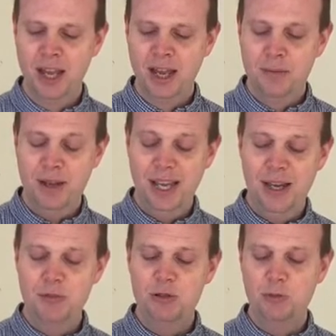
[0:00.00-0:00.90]
But he
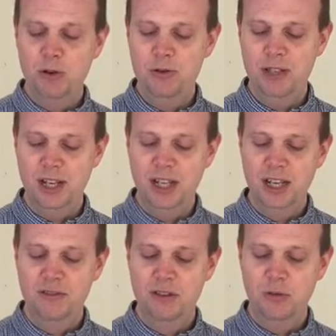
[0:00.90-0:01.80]
was wounded
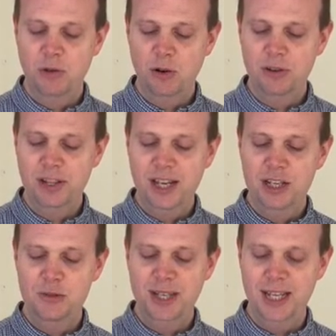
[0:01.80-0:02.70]
for the wrong things
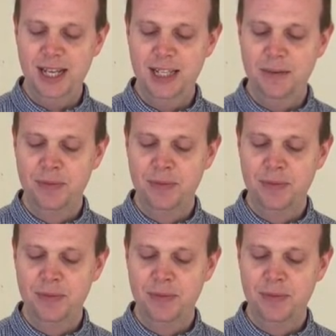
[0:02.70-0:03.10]
we did,